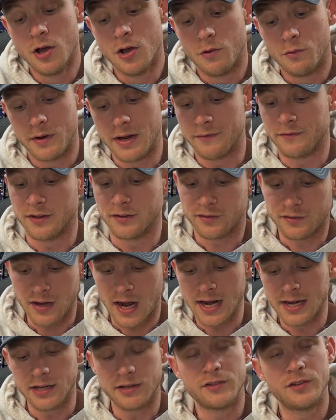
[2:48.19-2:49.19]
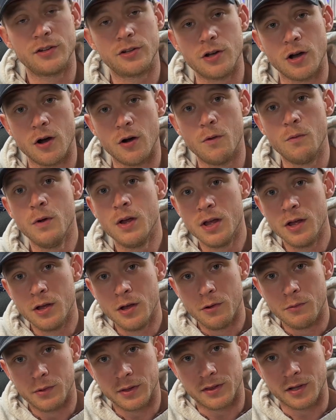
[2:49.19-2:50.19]
We have decided to go
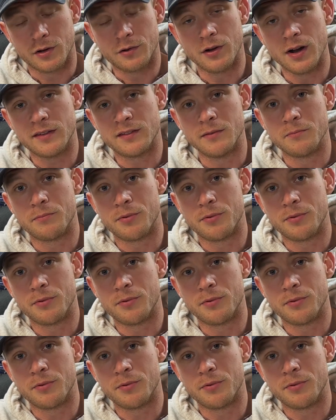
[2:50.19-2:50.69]
with the Crescent